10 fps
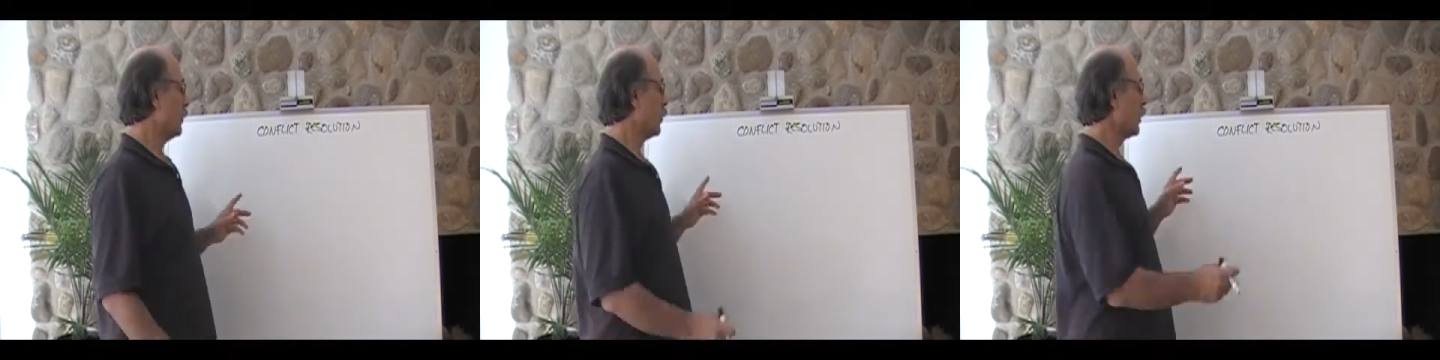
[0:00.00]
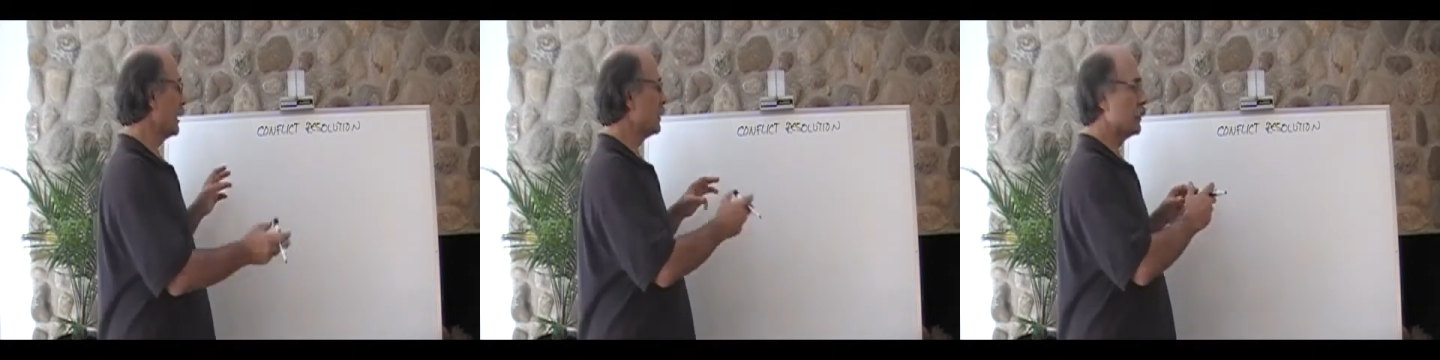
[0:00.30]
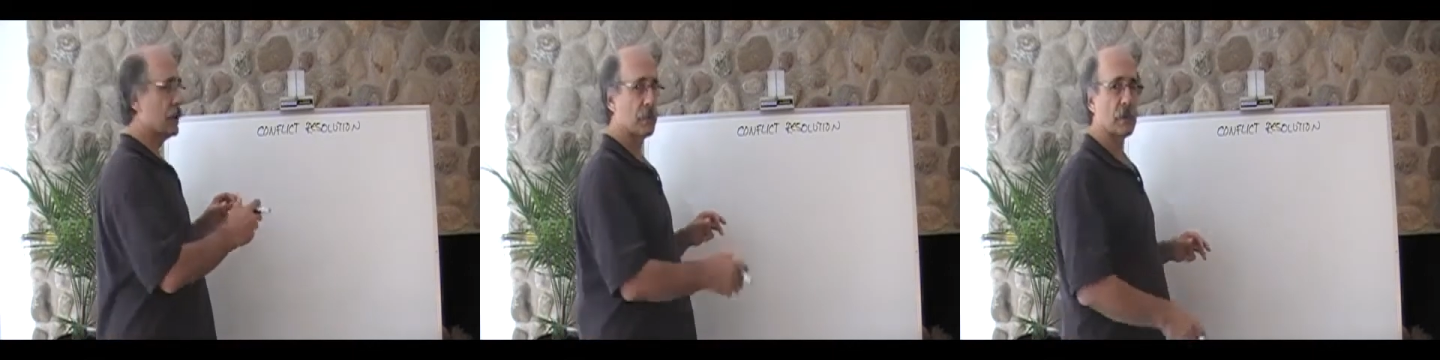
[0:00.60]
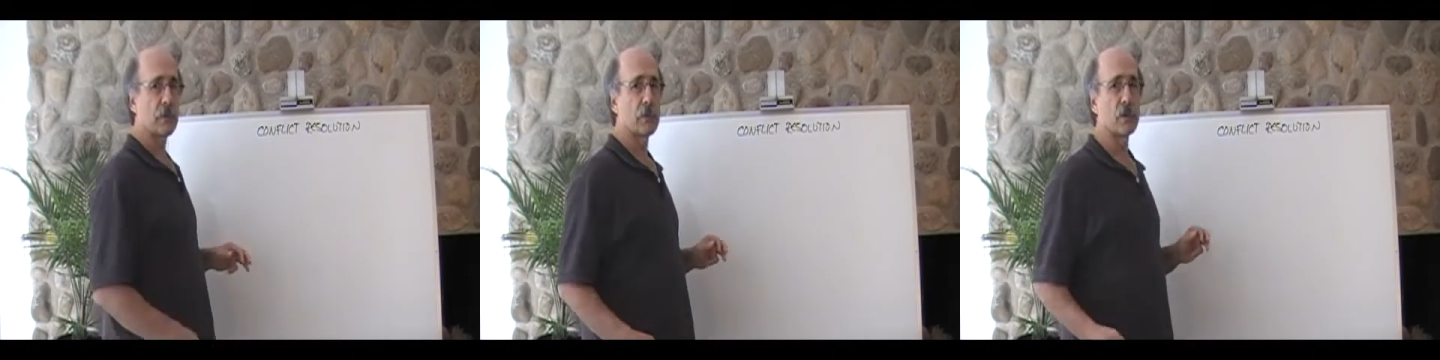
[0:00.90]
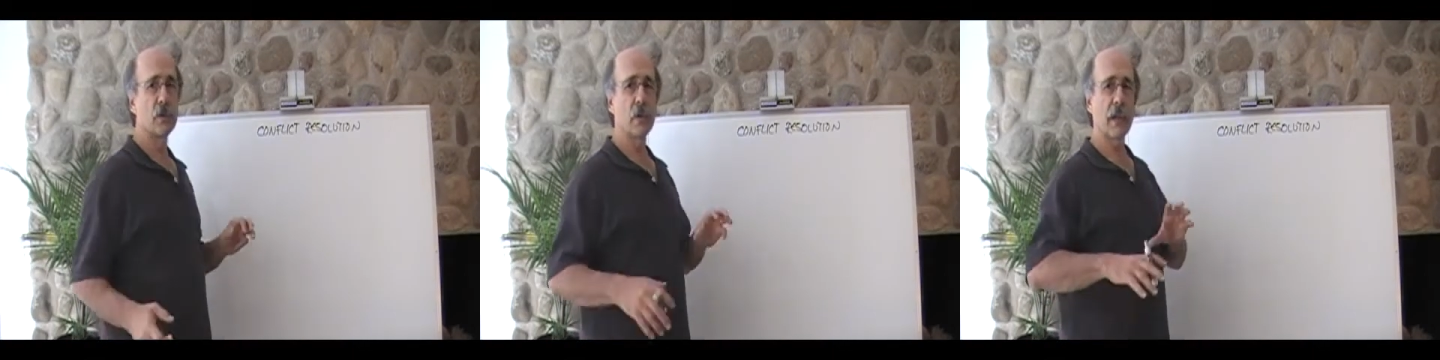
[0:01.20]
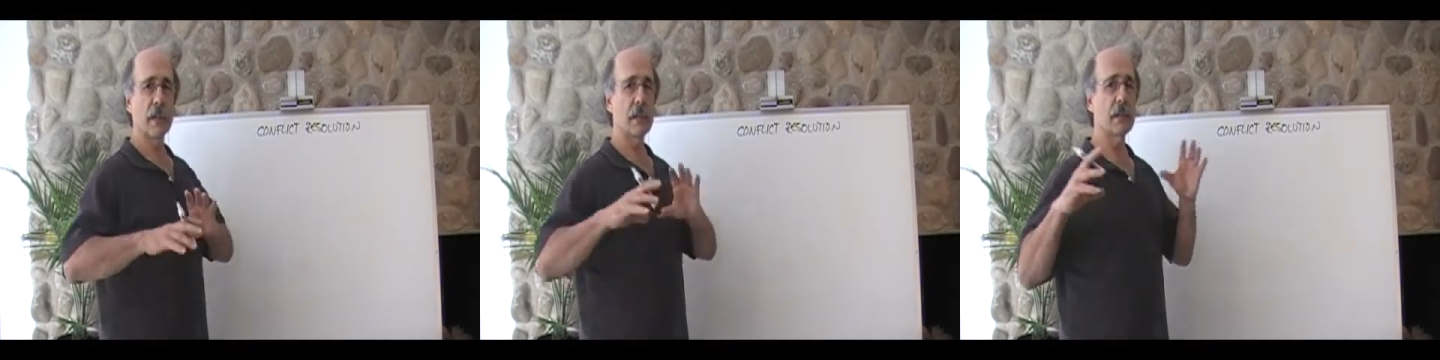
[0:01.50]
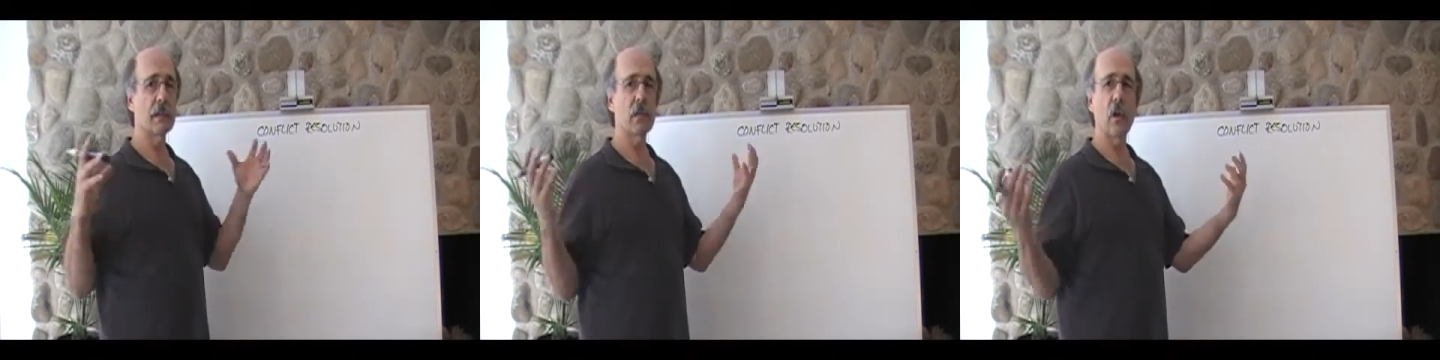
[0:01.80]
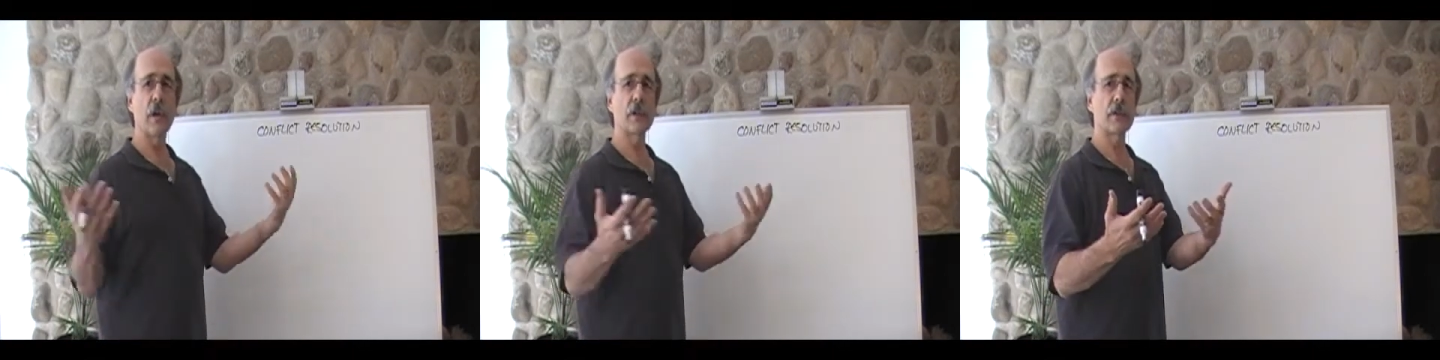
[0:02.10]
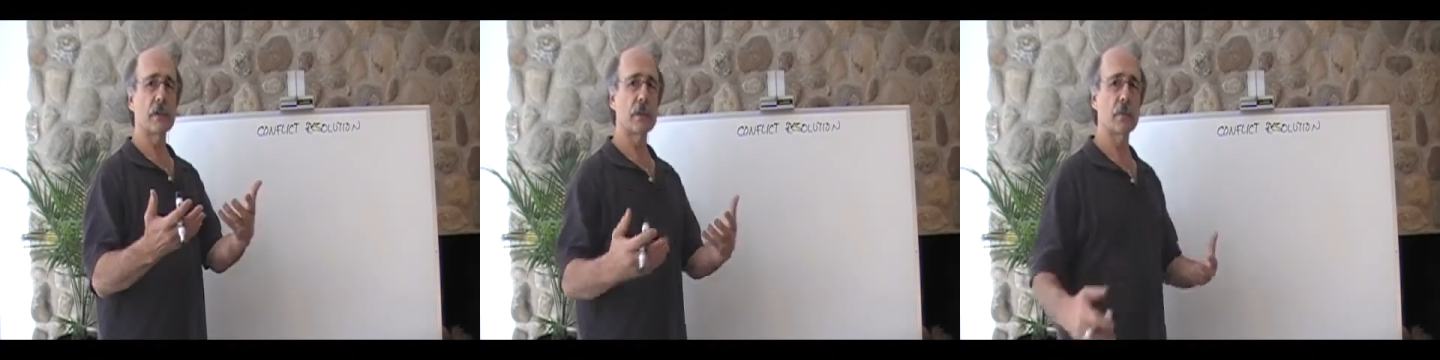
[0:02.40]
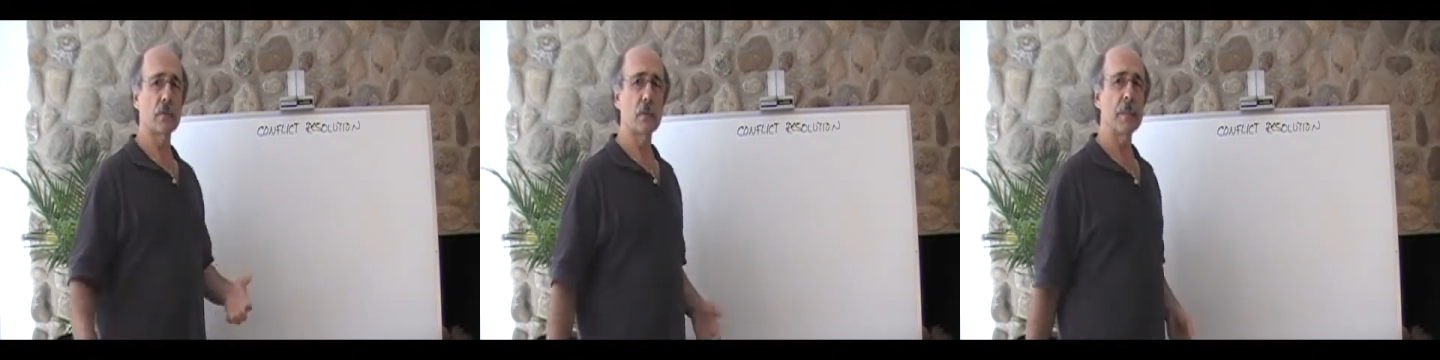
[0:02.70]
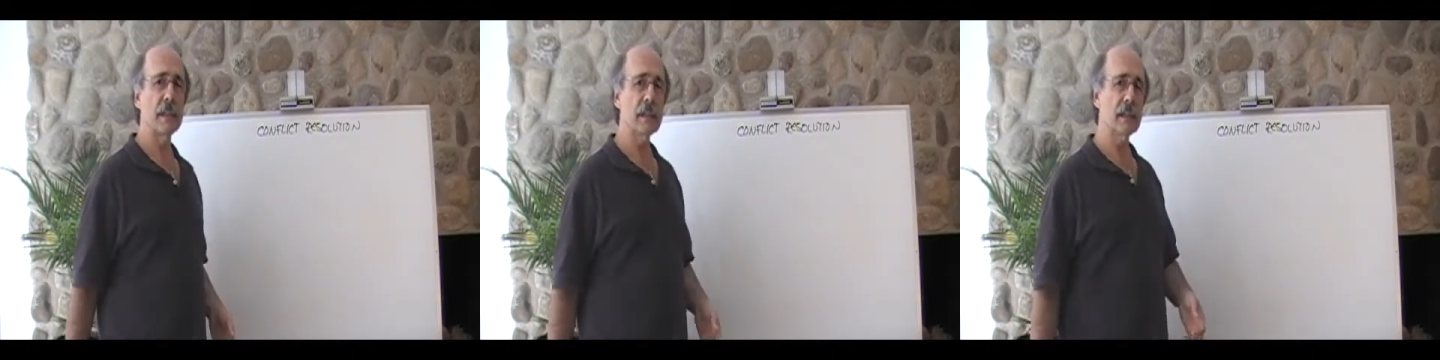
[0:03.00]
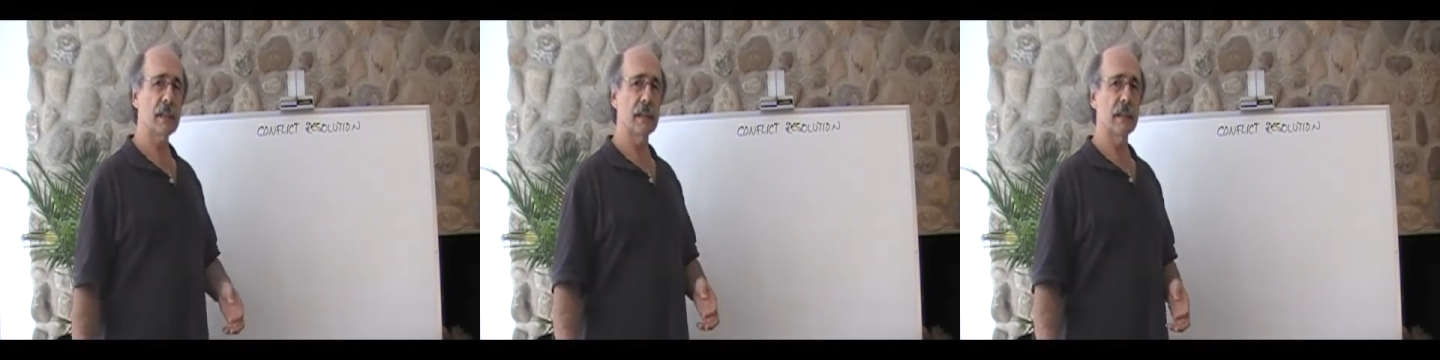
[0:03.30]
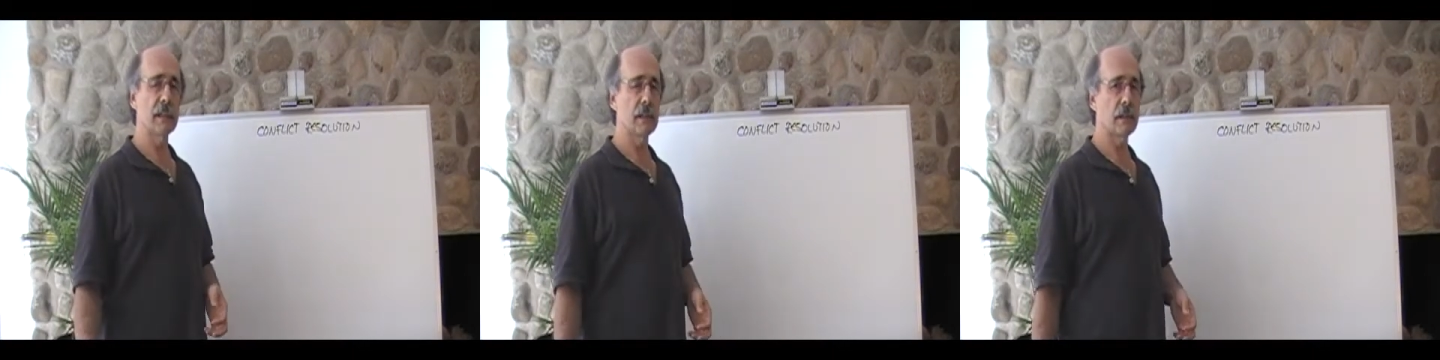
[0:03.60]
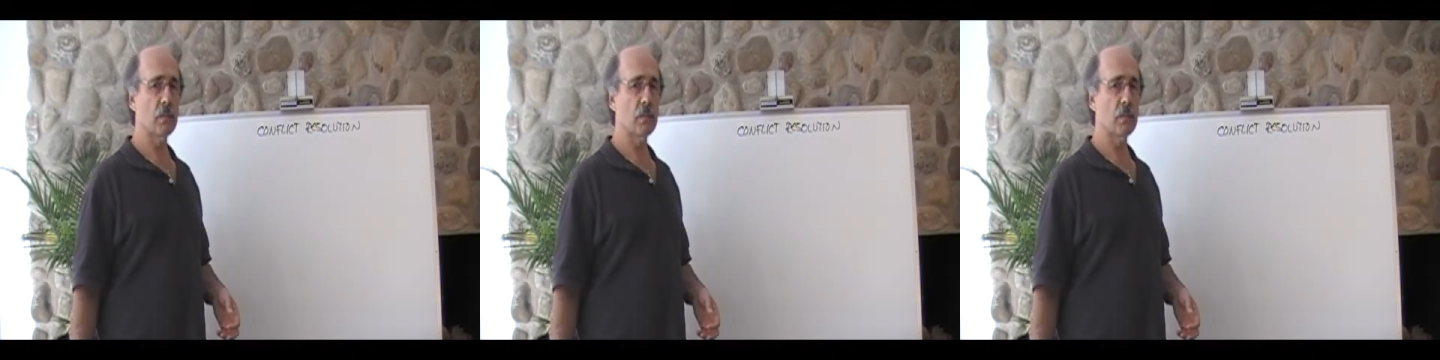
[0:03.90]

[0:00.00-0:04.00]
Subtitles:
relationships of two and in larger groupings is